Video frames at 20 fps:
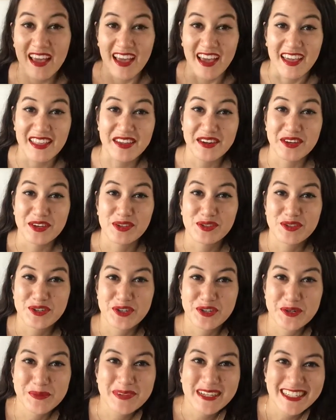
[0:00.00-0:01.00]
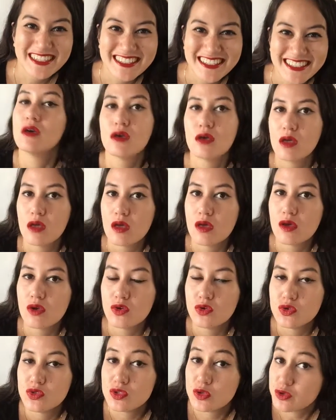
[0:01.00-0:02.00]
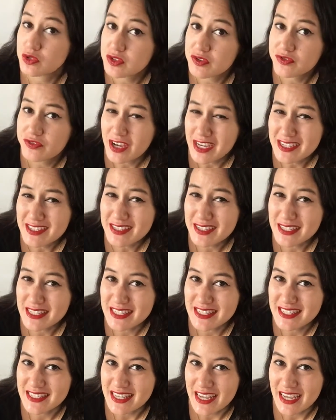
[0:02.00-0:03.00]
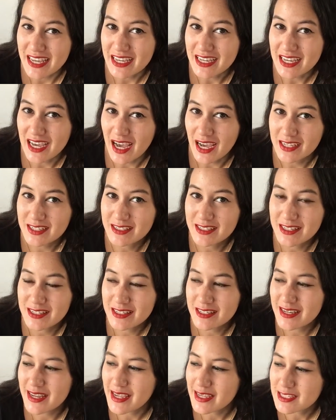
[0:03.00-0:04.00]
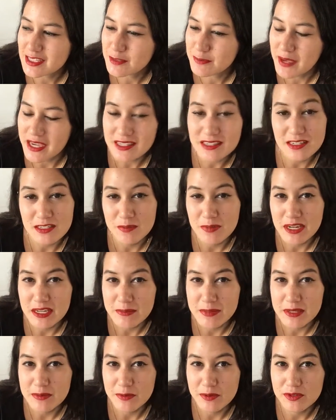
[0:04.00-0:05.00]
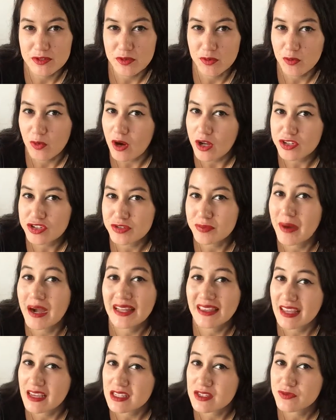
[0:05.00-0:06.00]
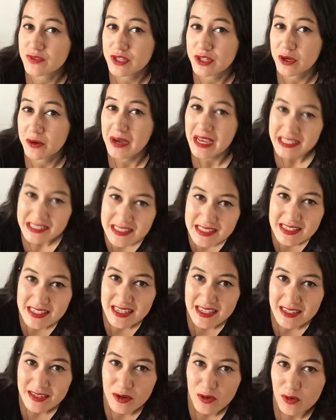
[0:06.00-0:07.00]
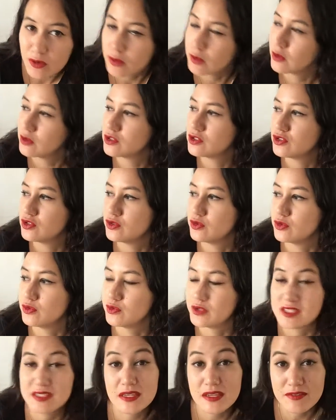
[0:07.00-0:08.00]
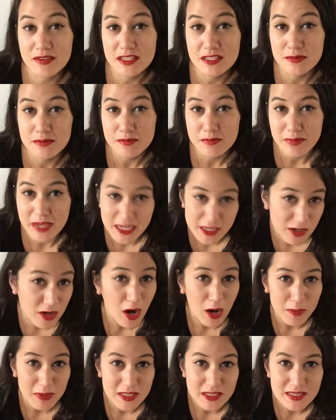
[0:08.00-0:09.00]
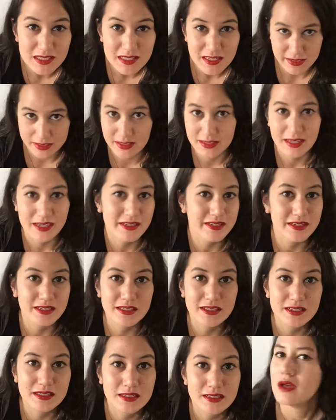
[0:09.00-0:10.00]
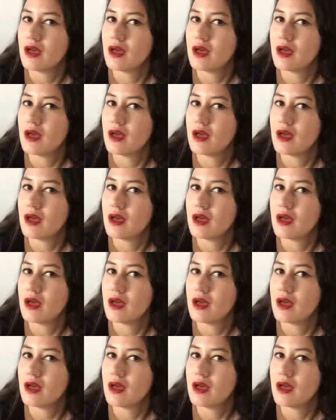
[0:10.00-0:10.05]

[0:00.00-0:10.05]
Hey there, YouTube! So suffice it to say, I didn't expect as many people to watch my last video as did, or to receive as many comments as I did.